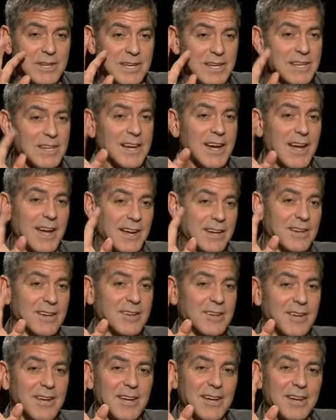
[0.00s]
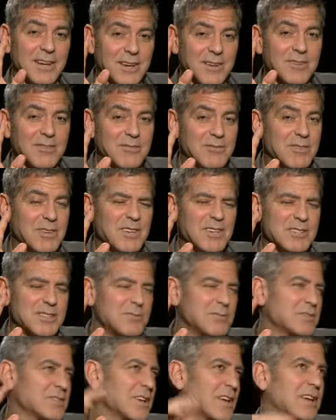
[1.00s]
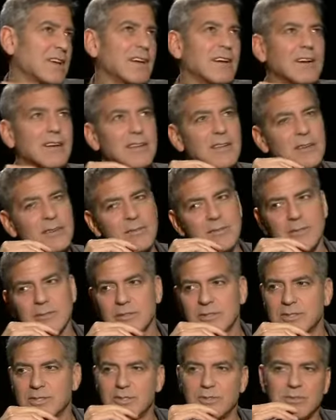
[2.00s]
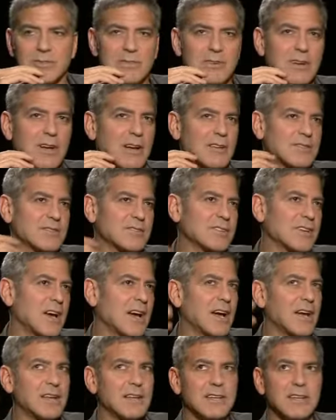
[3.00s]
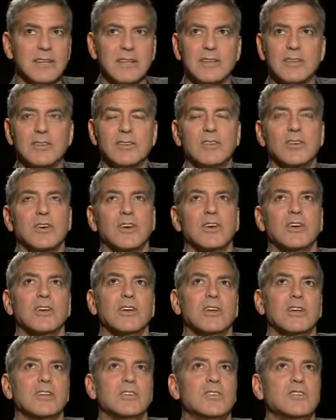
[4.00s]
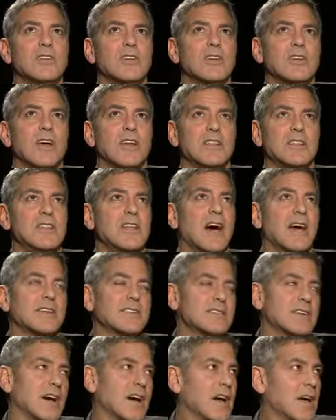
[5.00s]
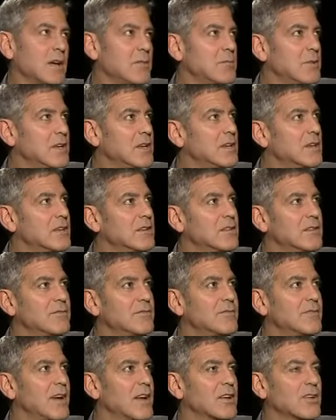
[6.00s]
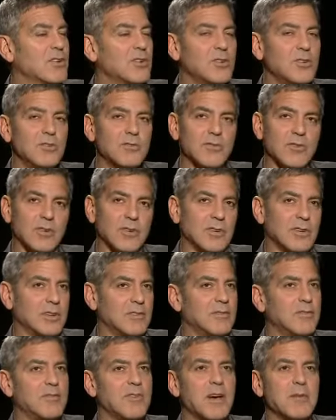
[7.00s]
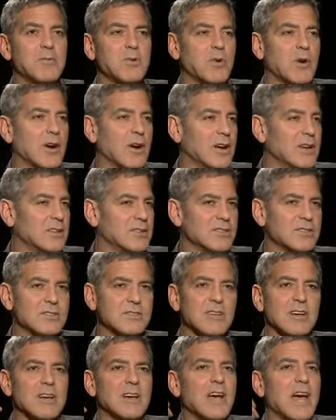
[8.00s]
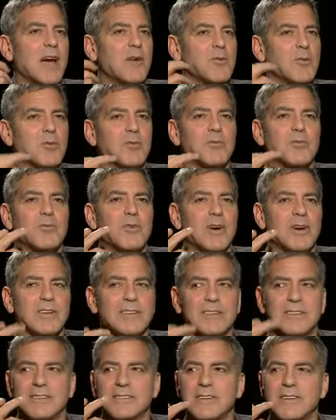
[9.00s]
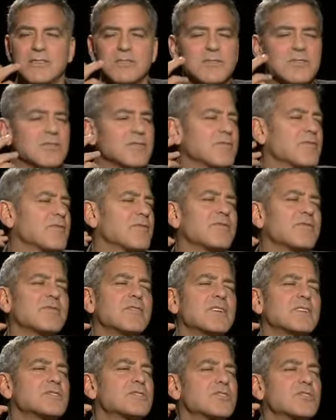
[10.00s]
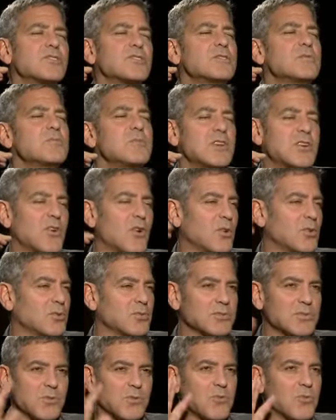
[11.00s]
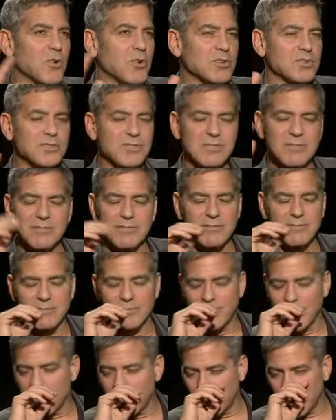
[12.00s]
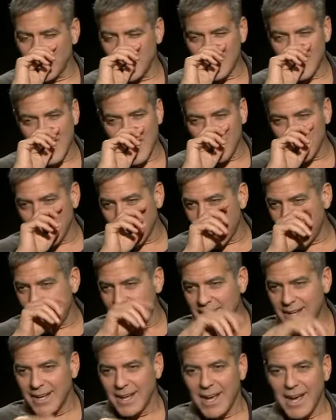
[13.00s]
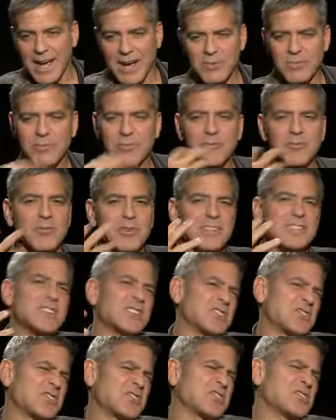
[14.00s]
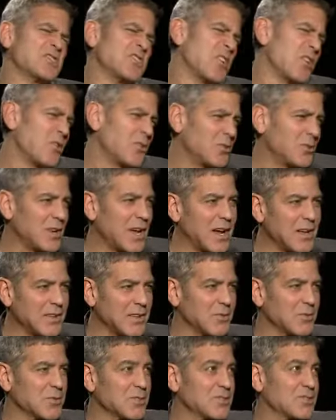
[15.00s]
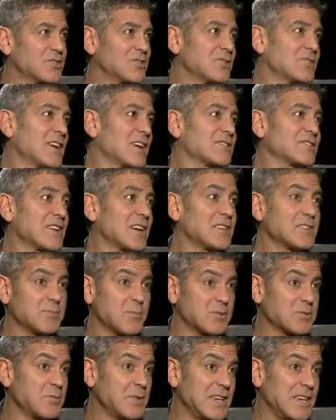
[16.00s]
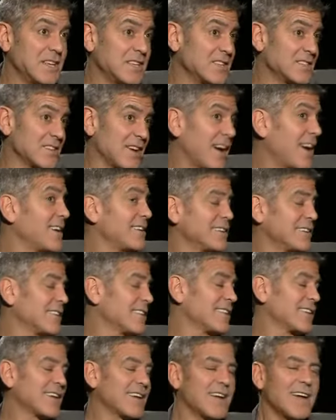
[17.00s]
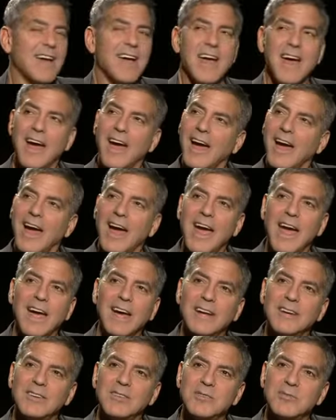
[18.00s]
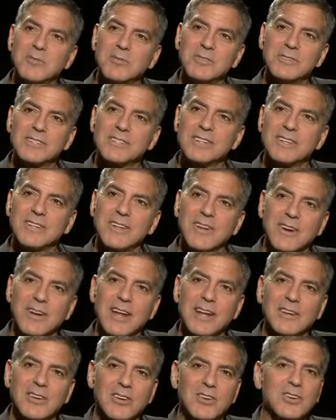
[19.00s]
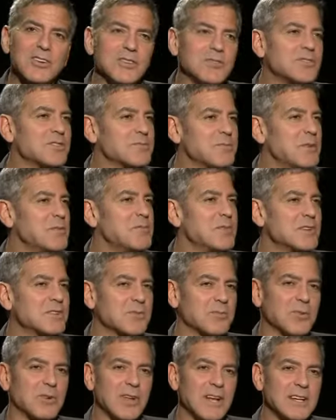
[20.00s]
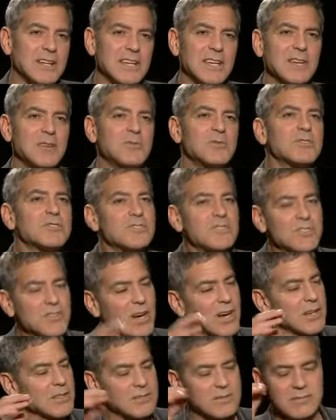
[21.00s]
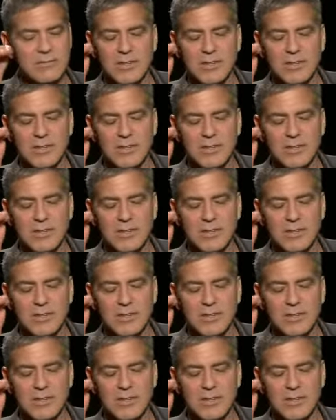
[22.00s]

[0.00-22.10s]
he and I had a, because it was like, we were shooting outside in nighttime in Vancouver in February, and it's just and we're wearing this, it's just it couldn't be cold. It was the worst February they'd ever had. It was freezing, it snowed. They were shooting outside. It's supposed to be inside and a thing. And we were just sitting there, and it could have just been miserable. And he was just